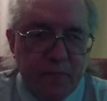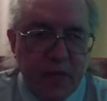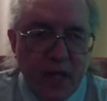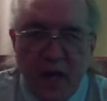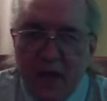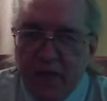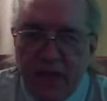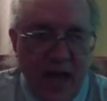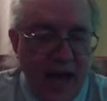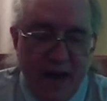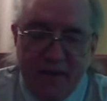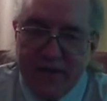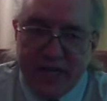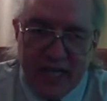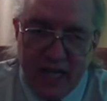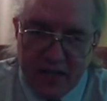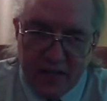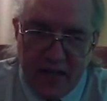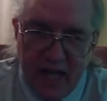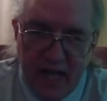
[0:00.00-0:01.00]
They haven't
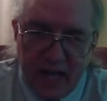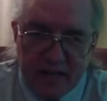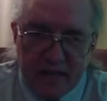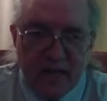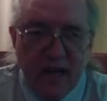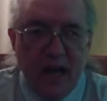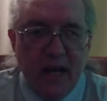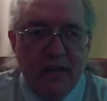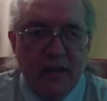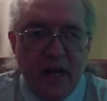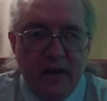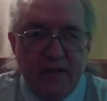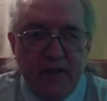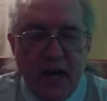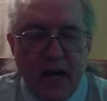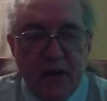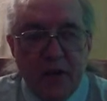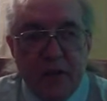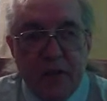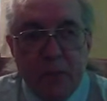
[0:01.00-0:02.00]
done that. They've done
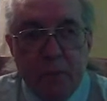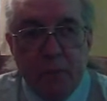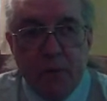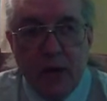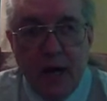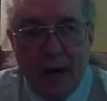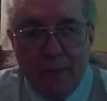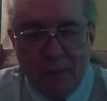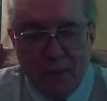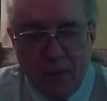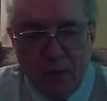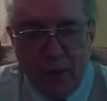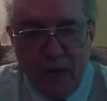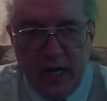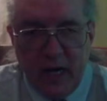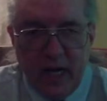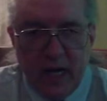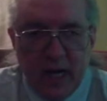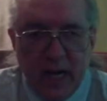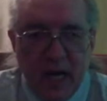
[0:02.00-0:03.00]
it the proper way.
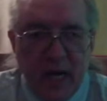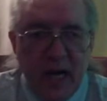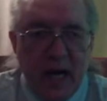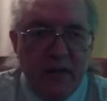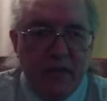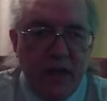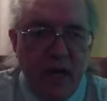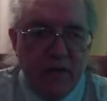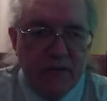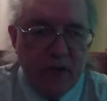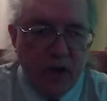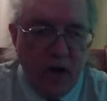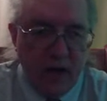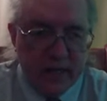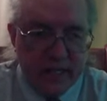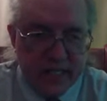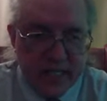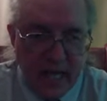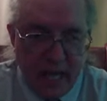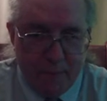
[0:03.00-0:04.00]
They have gone
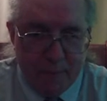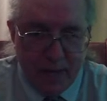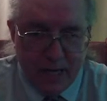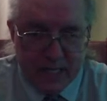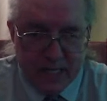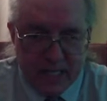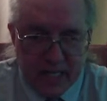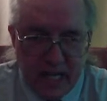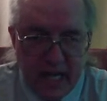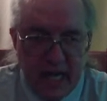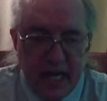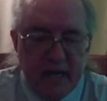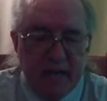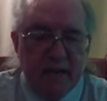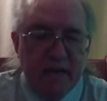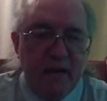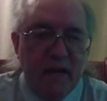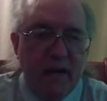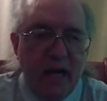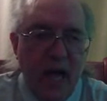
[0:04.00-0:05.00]
state by state
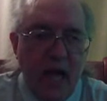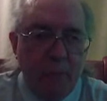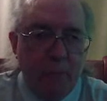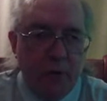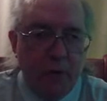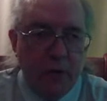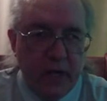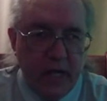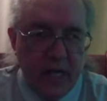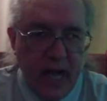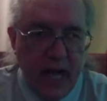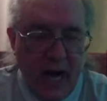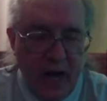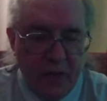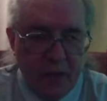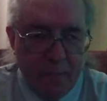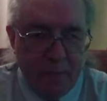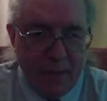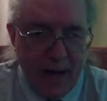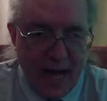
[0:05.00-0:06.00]
and put it on the
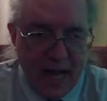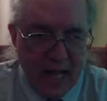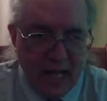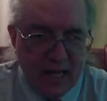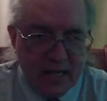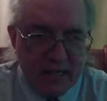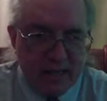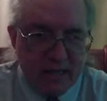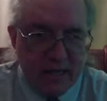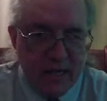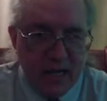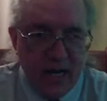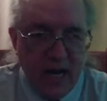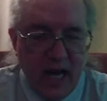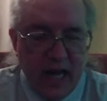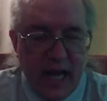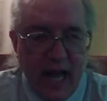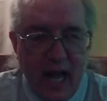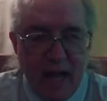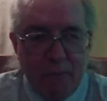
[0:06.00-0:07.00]
ballot and
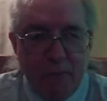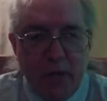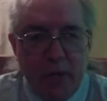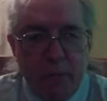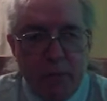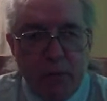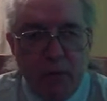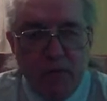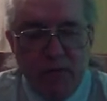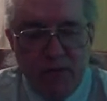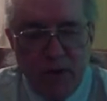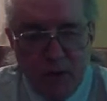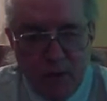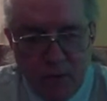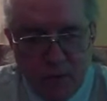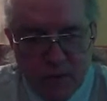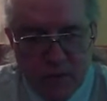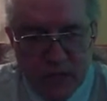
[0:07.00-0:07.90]
had people vote.